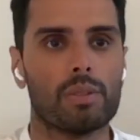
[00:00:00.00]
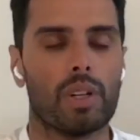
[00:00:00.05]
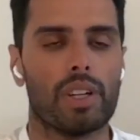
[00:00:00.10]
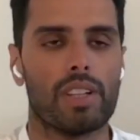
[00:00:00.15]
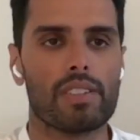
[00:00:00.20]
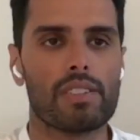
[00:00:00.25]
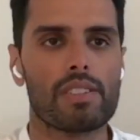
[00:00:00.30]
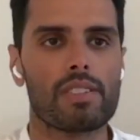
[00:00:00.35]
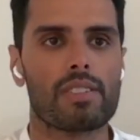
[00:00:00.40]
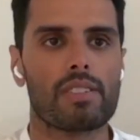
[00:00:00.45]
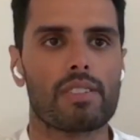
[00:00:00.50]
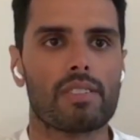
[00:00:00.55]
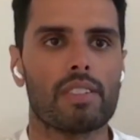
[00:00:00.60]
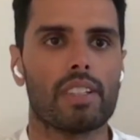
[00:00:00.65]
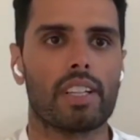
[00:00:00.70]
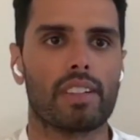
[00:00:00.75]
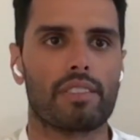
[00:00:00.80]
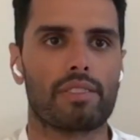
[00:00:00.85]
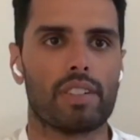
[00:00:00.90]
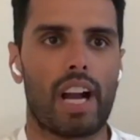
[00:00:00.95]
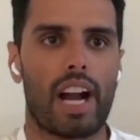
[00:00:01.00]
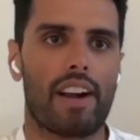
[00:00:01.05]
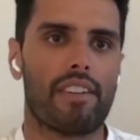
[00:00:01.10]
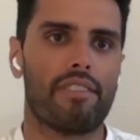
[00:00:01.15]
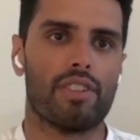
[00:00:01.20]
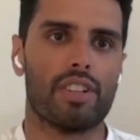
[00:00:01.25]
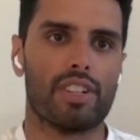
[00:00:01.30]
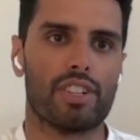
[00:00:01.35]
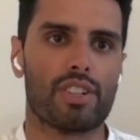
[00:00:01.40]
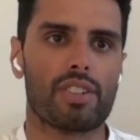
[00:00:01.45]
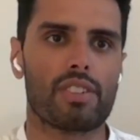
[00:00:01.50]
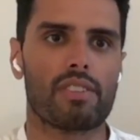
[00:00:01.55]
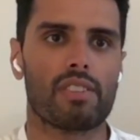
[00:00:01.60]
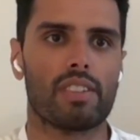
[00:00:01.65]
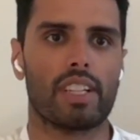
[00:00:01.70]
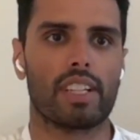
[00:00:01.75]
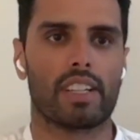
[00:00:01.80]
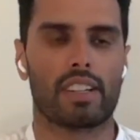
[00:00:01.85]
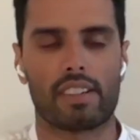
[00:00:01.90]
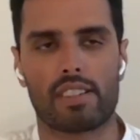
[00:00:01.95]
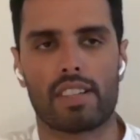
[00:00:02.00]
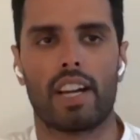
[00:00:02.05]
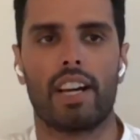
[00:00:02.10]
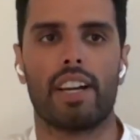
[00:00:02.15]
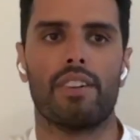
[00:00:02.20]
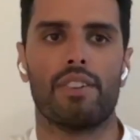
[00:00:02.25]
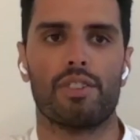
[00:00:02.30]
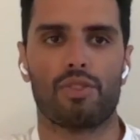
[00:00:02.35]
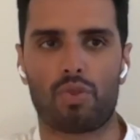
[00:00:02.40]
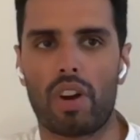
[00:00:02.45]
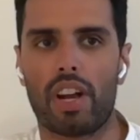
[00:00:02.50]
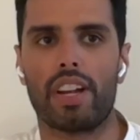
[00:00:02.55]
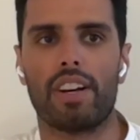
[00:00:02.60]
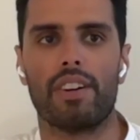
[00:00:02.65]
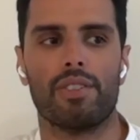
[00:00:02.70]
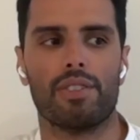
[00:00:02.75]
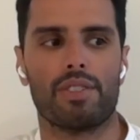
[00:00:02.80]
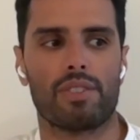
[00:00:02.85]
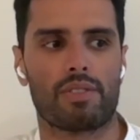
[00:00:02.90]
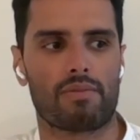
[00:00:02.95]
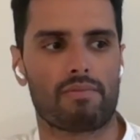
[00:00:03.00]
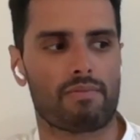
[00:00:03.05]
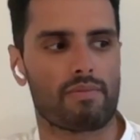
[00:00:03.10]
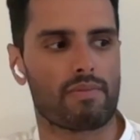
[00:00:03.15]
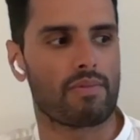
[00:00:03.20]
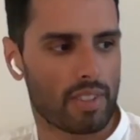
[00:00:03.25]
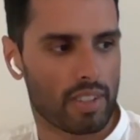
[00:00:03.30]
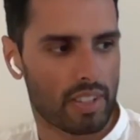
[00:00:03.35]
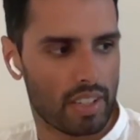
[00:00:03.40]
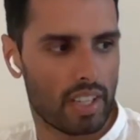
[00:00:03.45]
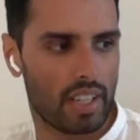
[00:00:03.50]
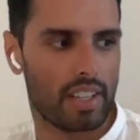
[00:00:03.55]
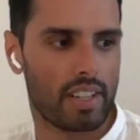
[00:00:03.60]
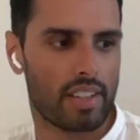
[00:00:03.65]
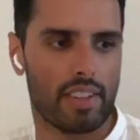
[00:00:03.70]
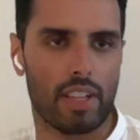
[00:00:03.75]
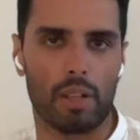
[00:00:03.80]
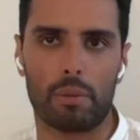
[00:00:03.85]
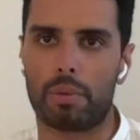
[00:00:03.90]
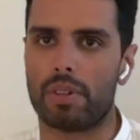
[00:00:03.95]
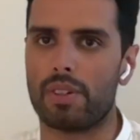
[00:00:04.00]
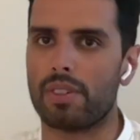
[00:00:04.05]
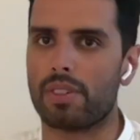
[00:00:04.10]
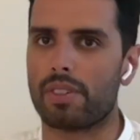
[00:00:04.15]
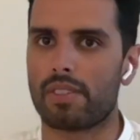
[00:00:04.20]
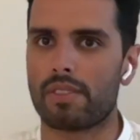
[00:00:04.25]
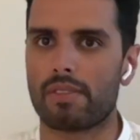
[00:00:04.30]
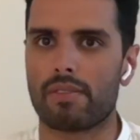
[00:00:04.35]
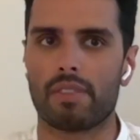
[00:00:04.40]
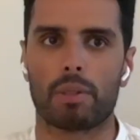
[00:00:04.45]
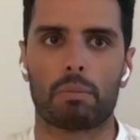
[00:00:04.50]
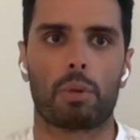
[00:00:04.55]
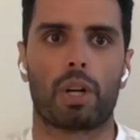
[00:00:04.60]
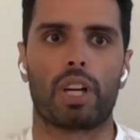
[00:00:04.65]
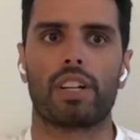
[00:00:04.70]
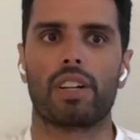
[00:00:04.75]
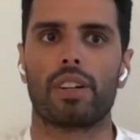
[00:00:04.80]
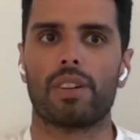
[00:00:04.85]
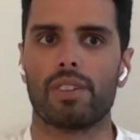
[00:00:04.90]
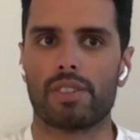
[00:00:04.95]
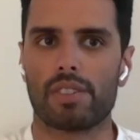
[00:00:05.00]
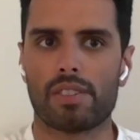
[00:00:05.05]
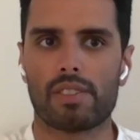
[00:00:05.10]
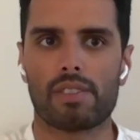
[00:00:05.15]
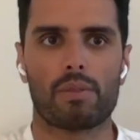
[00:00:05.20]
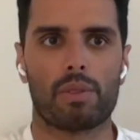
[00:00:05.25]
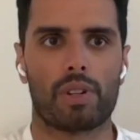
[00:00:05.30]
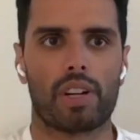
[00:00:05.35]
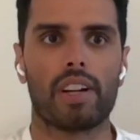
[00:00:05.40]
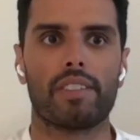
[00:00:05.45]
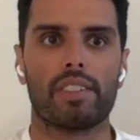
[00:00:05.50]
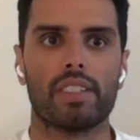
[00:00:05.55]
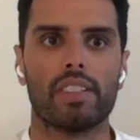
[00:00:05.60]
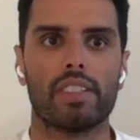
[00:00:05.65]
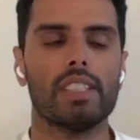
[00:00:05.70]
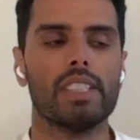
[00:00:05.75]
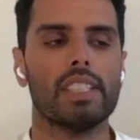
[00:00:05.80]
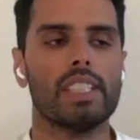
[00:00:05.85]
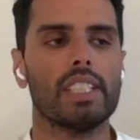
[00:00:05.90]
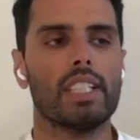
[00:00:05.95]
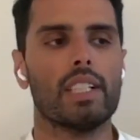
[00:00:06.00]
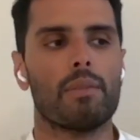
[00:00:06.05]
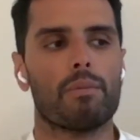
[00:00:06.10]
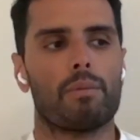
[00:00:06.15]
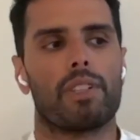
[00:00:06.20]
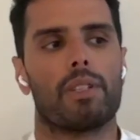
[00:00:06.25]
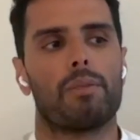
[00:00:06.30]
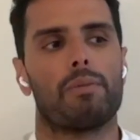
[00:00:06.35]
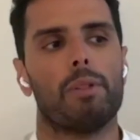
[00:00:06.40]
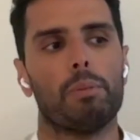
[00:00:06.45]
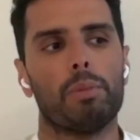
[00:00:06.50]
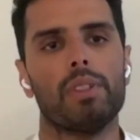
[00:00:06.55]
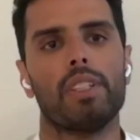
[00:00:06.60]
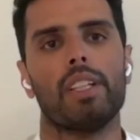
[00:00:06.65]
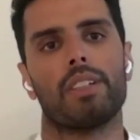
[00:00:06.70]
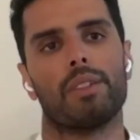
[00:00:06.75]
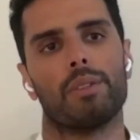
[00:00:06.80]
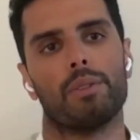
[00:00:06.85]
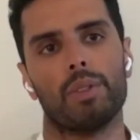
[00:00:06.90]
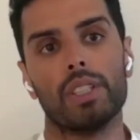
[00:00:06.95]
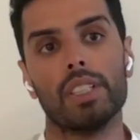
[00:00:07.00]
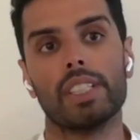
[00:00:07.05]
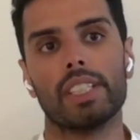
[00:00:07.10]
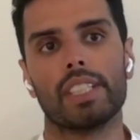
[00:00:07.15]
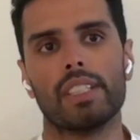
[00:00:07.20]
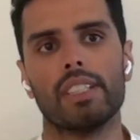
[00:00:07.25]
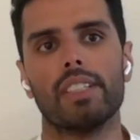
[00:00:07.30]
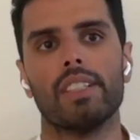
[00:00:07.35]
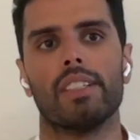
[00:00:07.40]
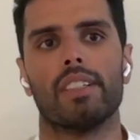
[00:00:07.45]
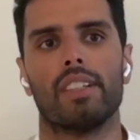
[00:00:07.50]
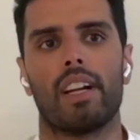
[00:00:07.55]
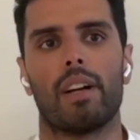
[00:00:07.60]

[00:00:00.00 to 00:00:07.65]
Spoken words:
ones, like for average like designers, writers, developers, marketers, whatever. But the people that are really good